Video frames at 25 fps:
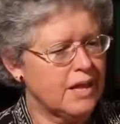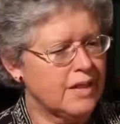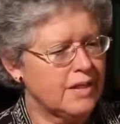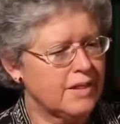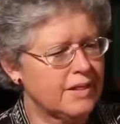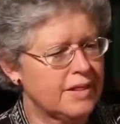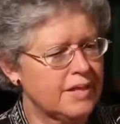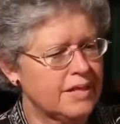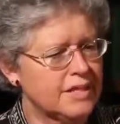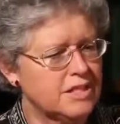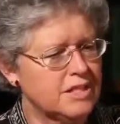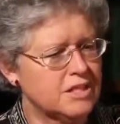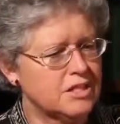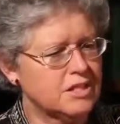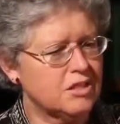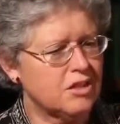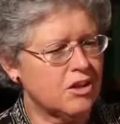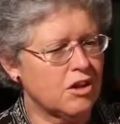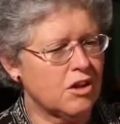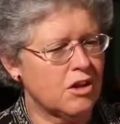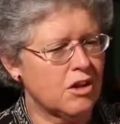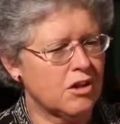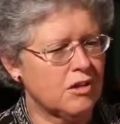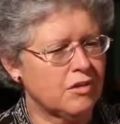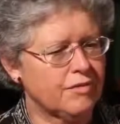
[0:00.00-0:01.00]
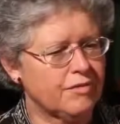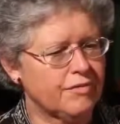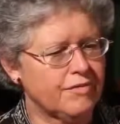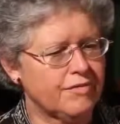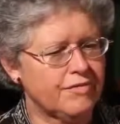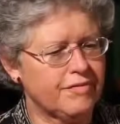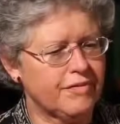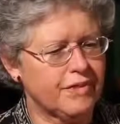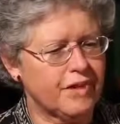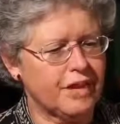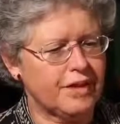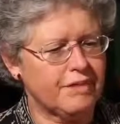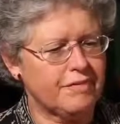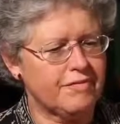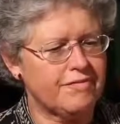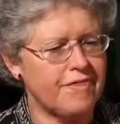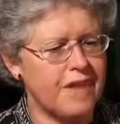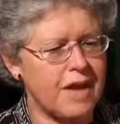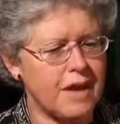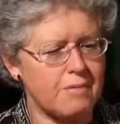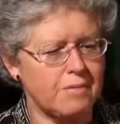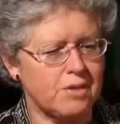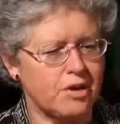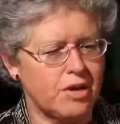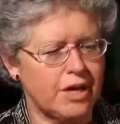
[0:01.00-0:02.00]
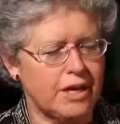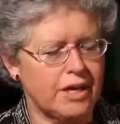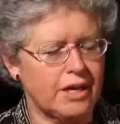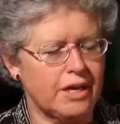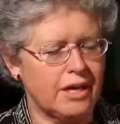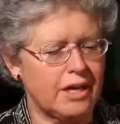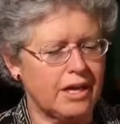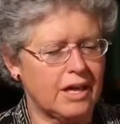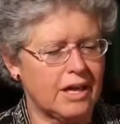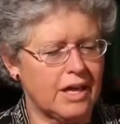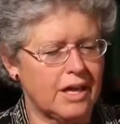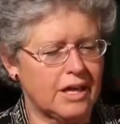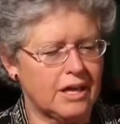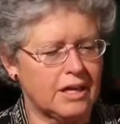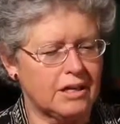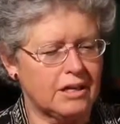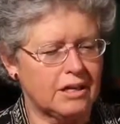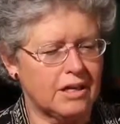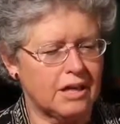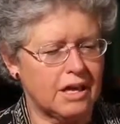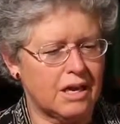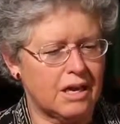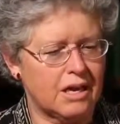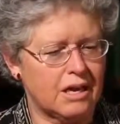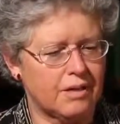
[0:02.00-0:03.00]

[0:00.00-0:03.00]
this is all like fabric, and